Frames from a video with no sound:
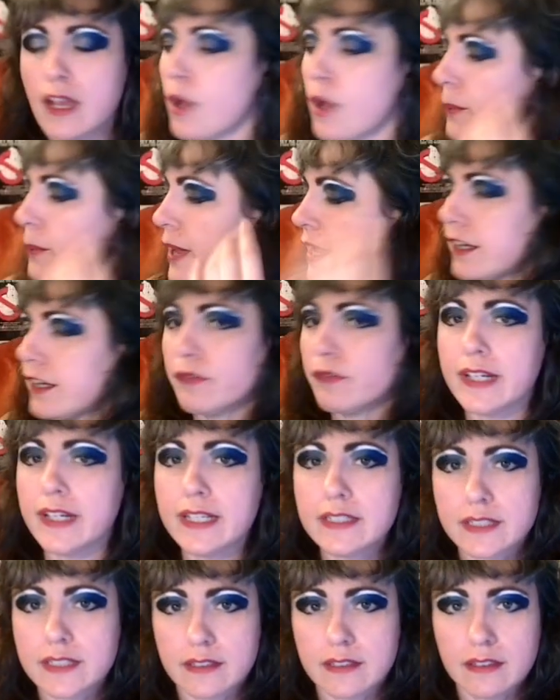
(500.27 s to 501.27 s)
Pick a
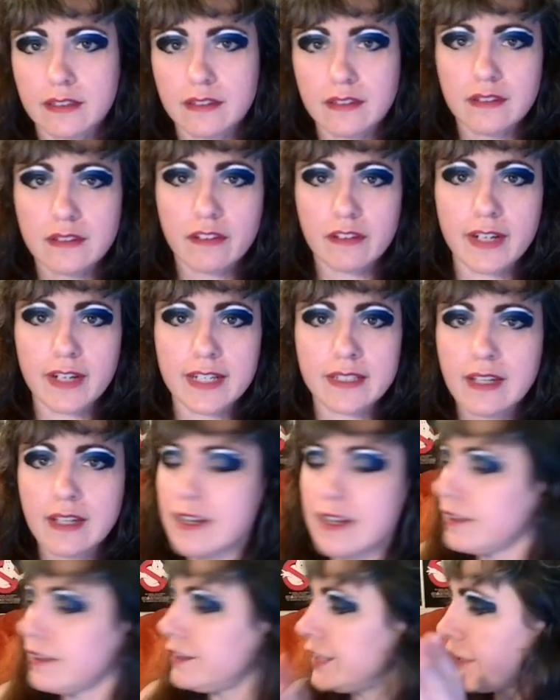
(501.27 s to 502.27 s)
reason, right?
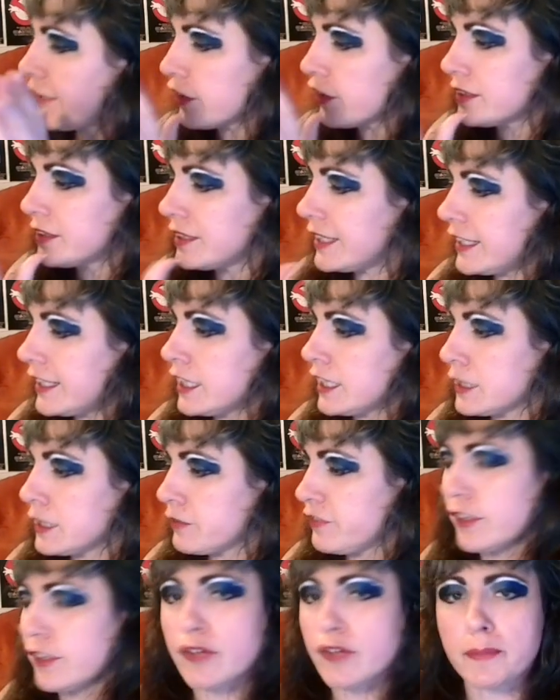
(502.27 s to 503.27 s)
Never needing to
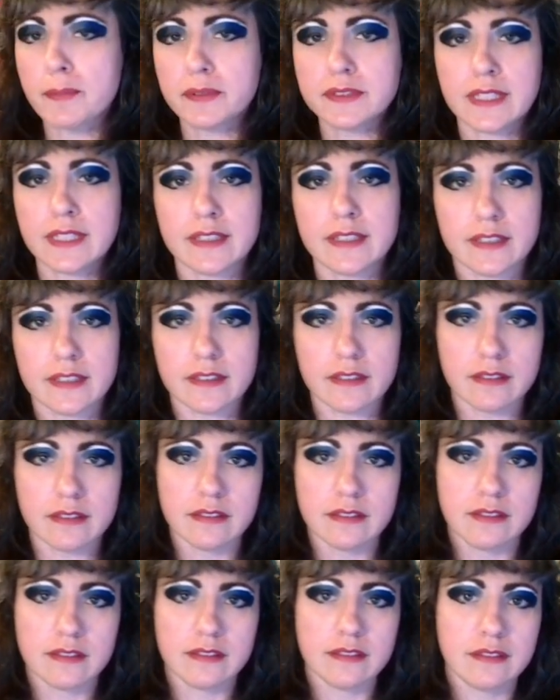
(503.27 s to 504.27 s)
feel represented.
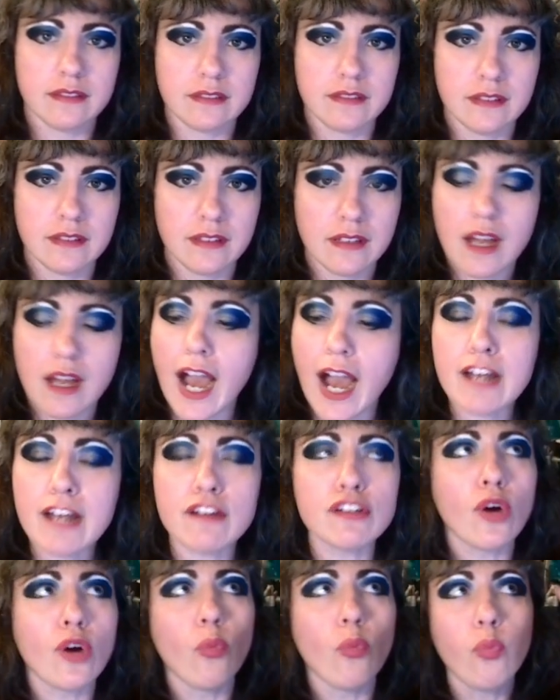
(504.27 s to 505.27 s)
I don't
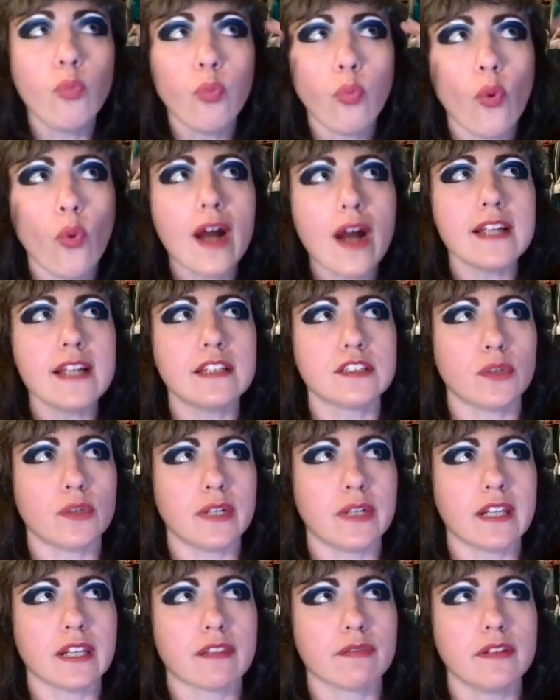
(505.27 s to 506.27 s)
know what is
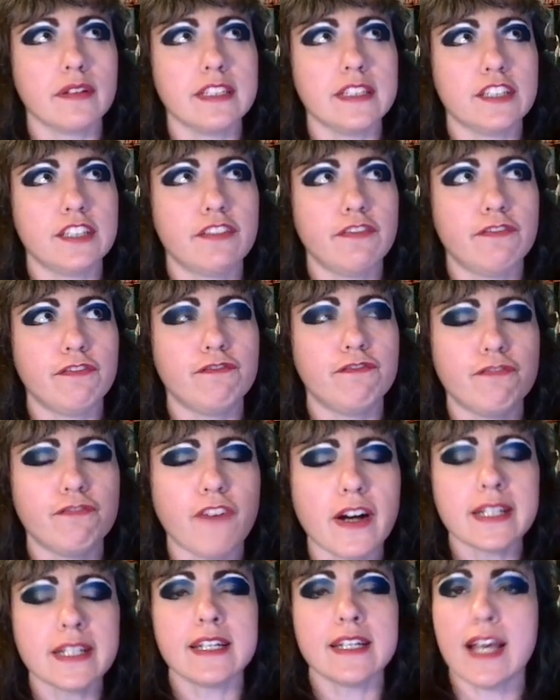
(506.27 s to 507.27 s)
going through these
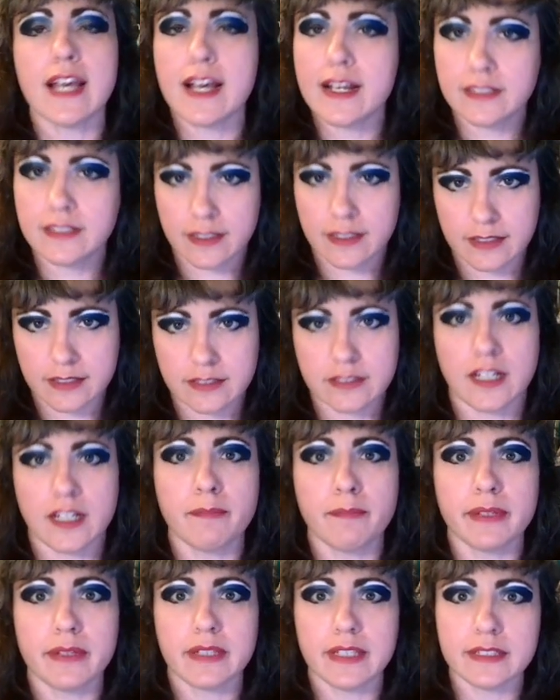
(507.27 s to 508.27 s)
fucking heads at these
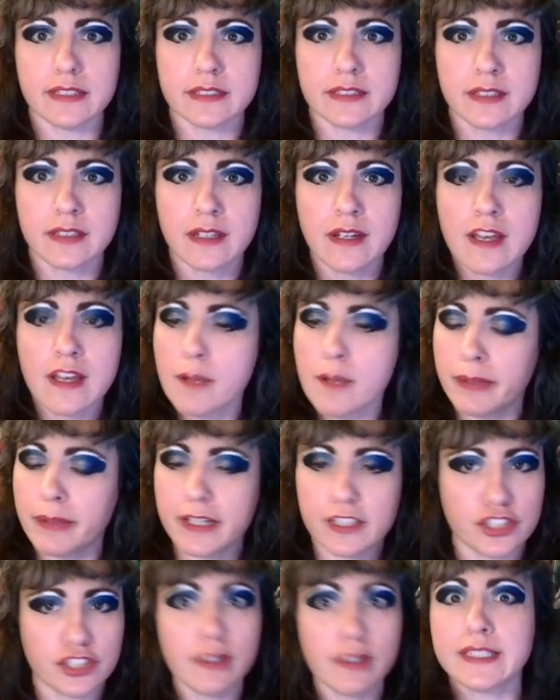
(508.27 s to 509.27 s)
companies, but
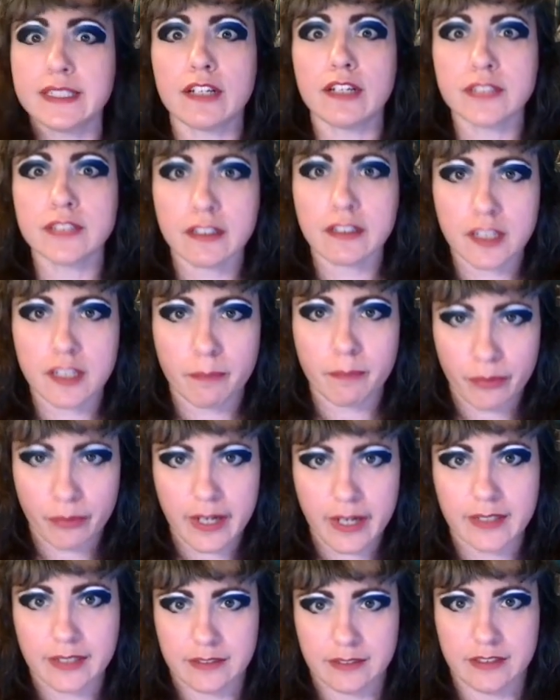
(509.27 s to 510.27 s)
it sure as hell is not their
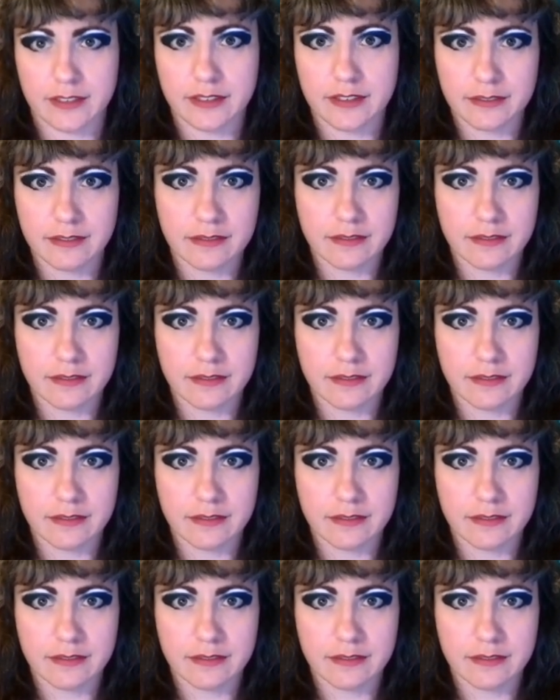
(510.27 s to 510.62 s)
brains.